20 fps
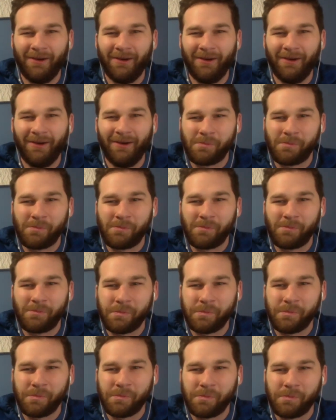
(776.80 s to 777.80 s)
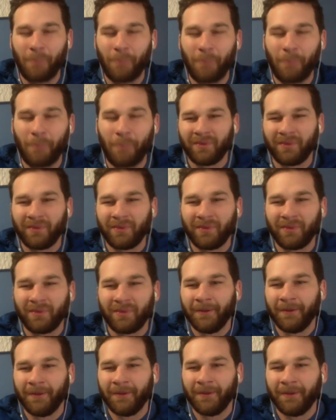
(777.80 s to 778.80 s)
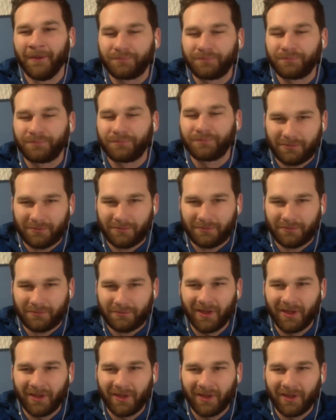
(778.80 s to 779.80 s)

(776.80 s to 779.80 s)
No words are spoken by the person on screen.